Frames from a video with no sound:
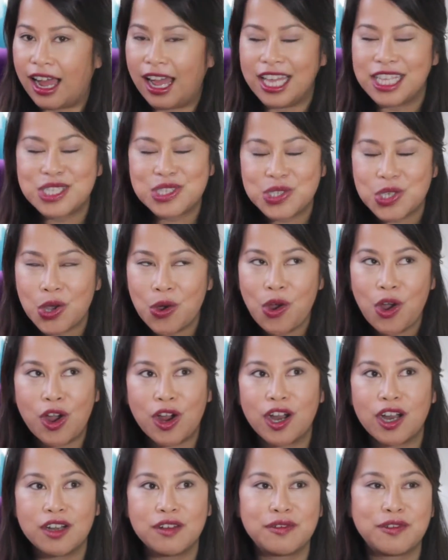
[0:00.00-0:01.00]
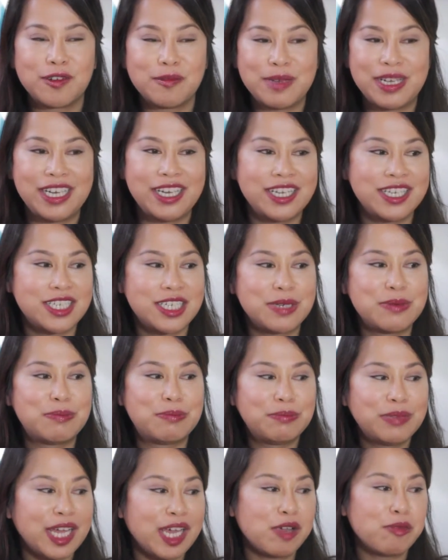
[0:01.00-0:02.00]
It's so hard for me to
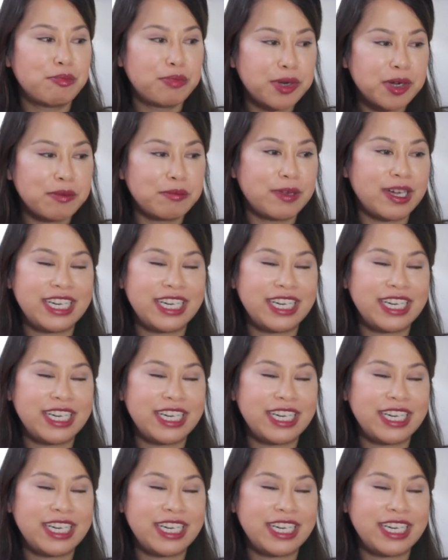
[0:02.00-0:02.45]
like put